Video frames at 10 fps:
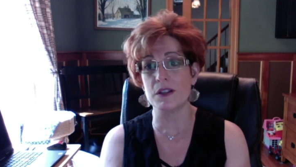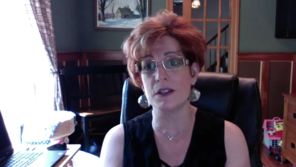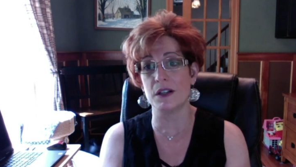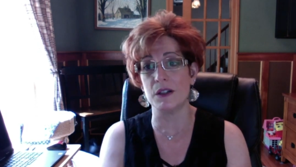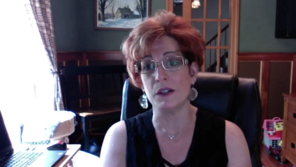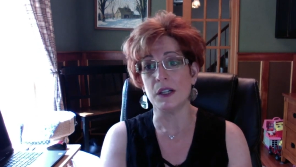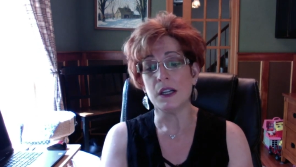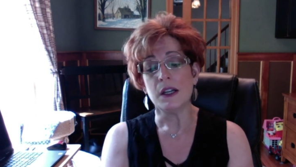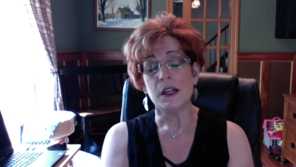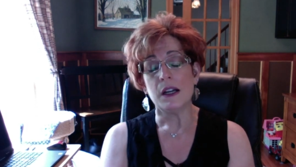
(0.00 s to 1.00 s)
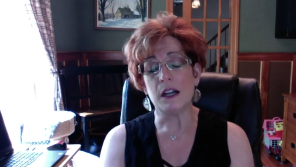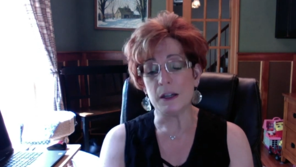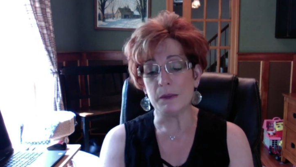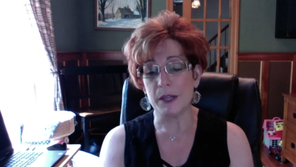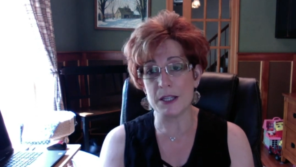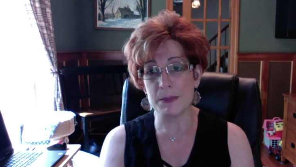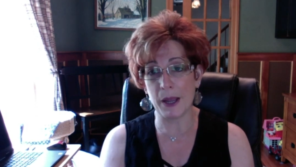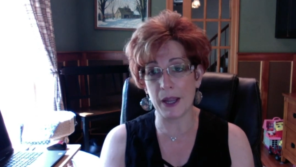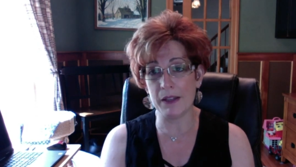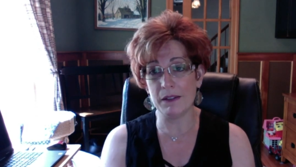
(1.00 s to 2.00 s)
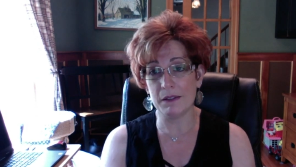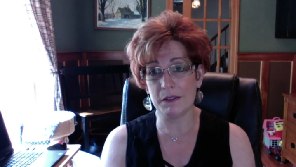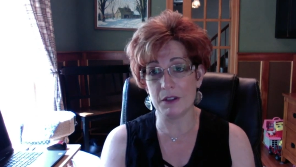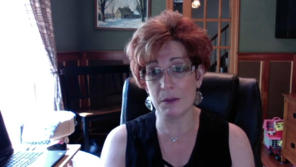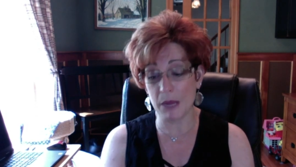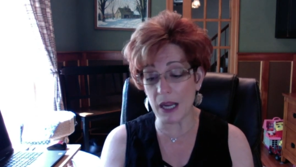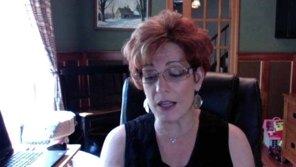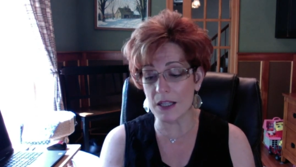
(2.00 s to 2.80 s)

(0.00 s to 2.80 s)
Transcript: So to me,